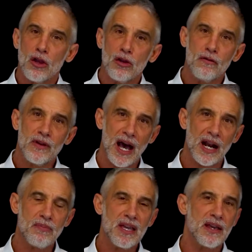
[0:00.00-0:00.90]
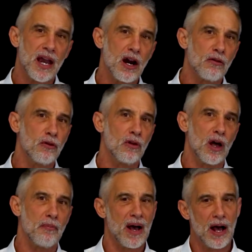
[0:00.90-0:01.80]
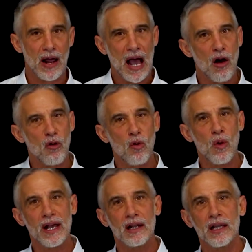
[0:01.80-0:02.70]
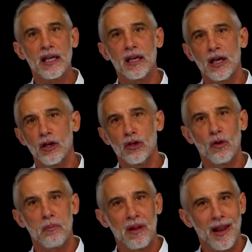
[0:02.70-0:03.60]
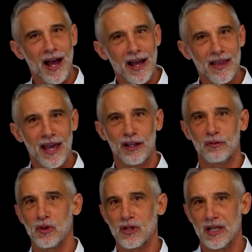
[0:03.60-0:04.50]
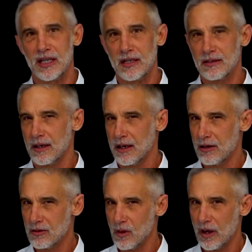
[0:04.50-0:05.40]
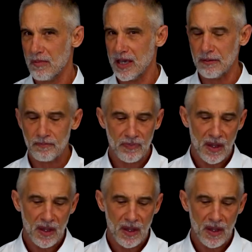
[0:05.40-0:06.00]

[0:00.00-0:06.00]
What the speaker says: you've got to be careful about how quickly you apply the expertise. Here's what I mean.